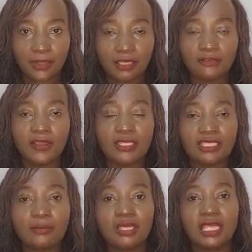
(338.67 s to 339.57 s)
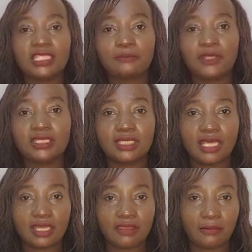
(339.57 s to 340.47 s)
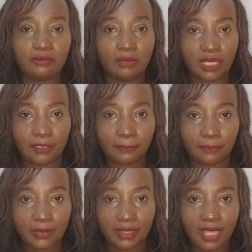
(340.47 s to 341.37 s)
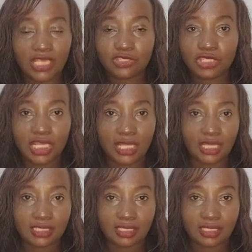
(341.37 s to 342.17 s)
You find someone has posted another woman, a socialite,